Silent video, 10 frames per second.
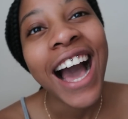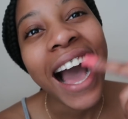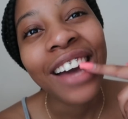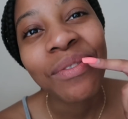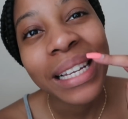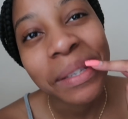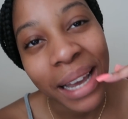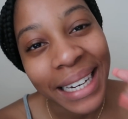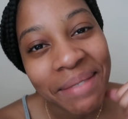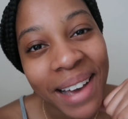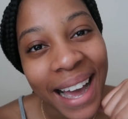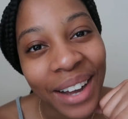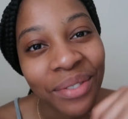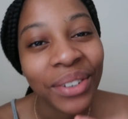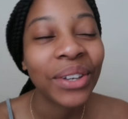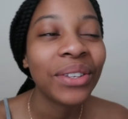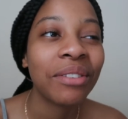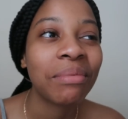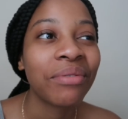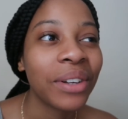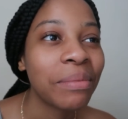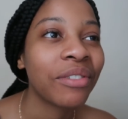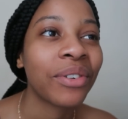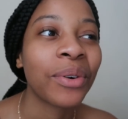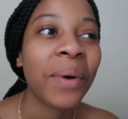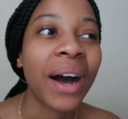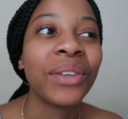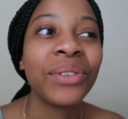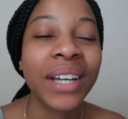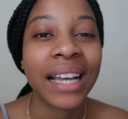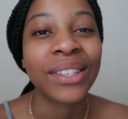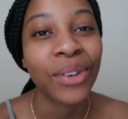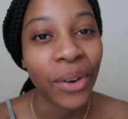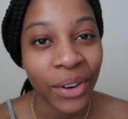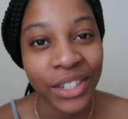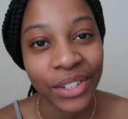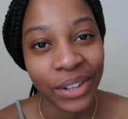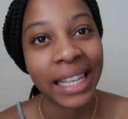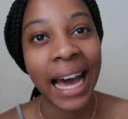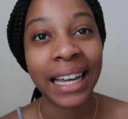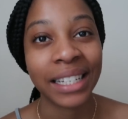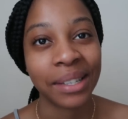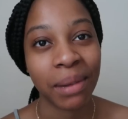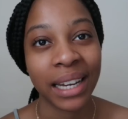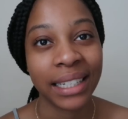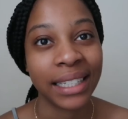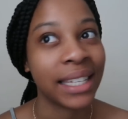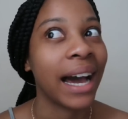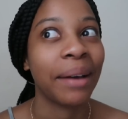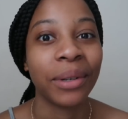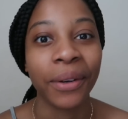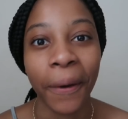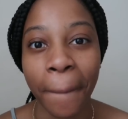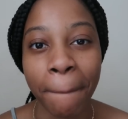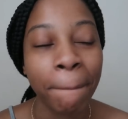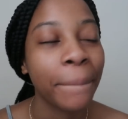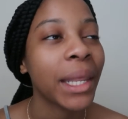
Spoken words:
I have my smiley back. For those who have been following me for a while, you guys already know that I had a smiley time ago.